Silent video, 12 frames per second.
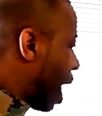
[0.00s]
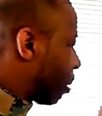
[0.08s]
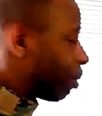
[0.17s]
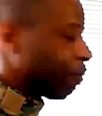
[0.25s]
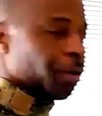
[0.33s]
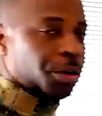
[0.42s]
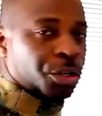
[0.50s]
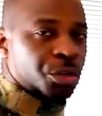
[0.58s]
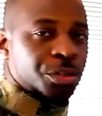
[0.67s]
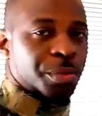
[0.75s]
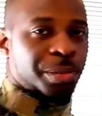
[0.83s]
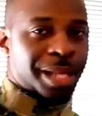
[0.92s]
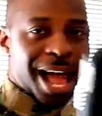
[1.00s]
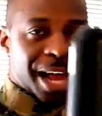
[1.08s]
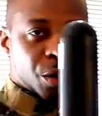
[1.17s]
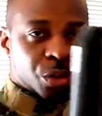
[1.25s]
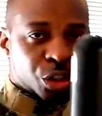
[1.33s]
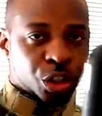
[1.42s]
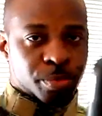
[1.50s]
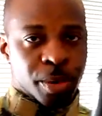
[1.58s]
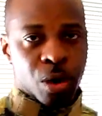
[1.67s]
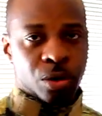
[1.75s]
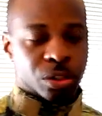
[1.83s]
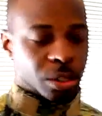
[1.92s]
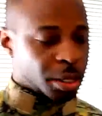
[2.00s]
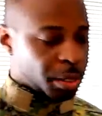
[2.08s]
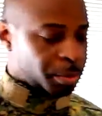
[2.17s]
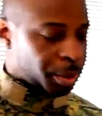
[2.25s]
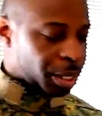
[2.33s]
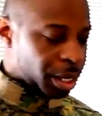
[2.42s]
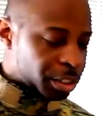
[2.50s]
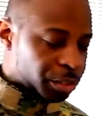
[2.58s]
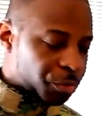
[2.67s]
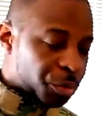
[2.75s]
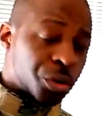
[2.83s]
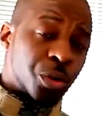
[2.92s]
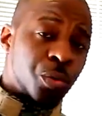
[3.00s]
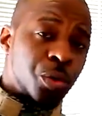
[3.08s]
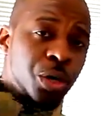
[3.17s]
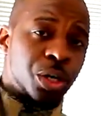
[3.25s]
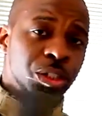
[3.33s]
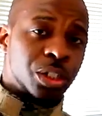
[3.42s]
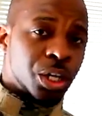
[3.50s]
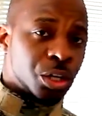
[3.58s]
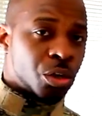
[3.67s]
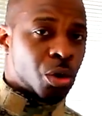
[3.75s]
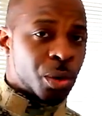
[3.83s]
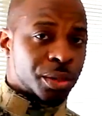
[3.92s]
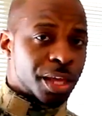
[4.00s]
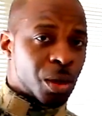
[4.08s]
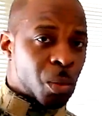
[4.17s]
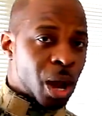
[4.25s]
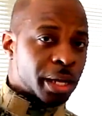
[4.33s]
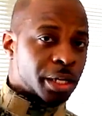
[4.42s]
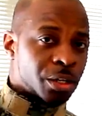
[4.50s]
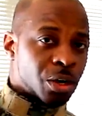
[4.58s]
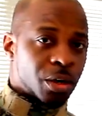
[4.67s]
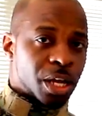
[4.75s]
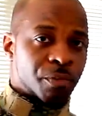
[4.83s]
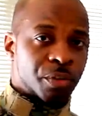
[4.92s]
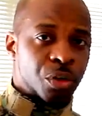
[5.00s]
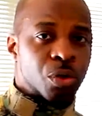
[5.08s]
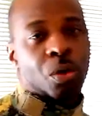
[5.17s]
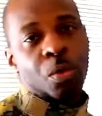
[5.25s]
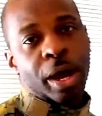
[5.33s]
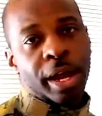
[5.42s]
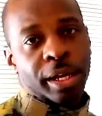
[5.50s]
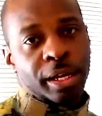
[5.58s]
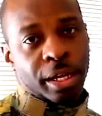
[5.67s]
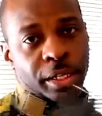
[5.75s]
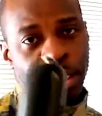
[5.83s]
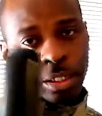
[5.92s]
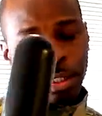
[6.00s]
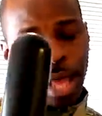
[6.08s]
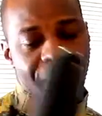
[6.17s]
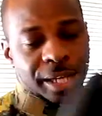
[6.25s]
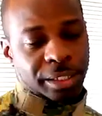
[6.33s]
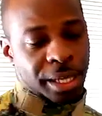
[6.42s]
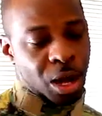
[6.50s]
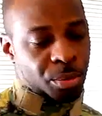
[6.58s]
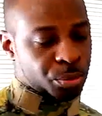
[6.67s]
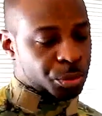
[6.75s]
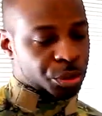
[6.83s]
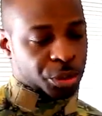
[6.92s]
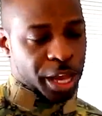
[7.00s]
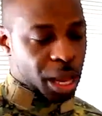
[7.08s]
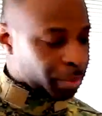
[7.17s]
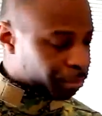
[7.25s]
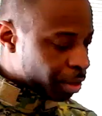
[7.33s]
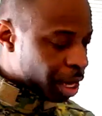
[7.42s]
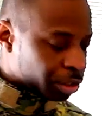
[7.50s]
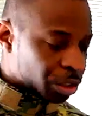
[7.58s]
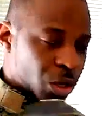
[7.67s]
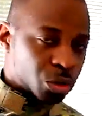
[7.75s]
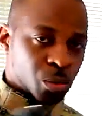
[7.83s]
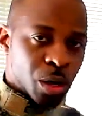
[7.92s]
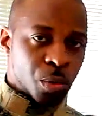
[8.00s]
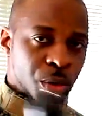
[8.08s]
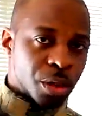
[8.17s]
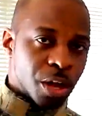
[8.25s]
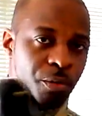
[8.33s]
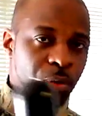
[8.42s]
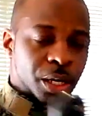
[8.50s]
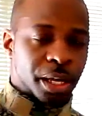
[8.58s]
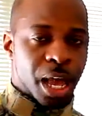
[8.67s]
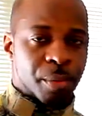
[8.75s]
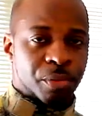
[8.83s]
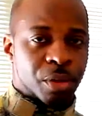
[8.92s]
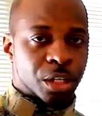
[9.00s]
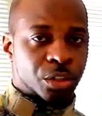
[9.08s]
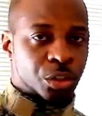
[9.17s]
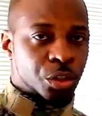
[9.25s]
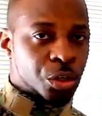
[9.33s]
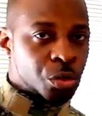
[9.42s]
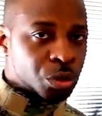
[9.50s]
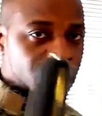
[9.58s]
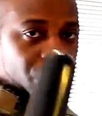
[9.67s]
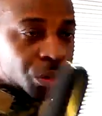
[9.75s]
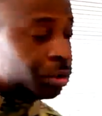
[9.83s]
I prefer to use the black or the smokes, because if we're in the woods, you don't want that white, giving you away. This actually helps with your camouflage. It goes well with whatever camouflage that you're usually